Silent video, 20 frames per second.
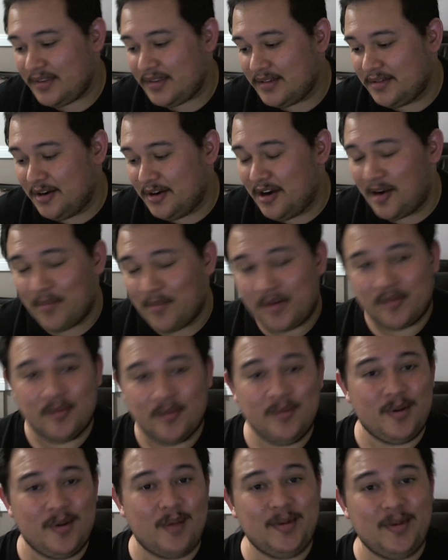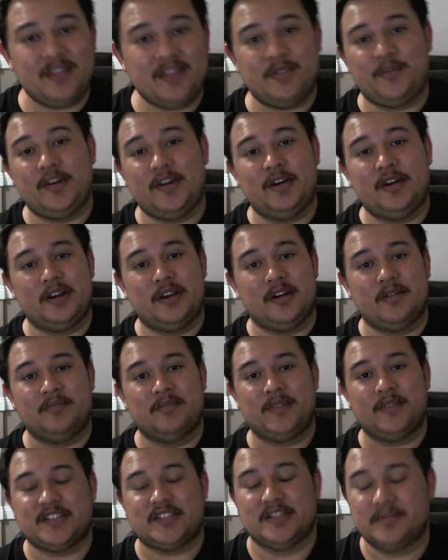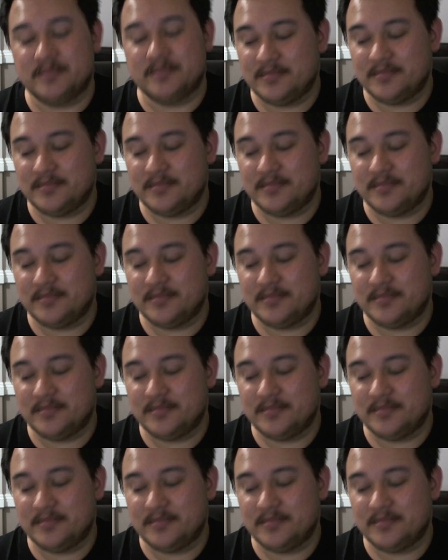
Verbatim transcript: well, I'm, I'm, I'm gonna end the video here. That's it.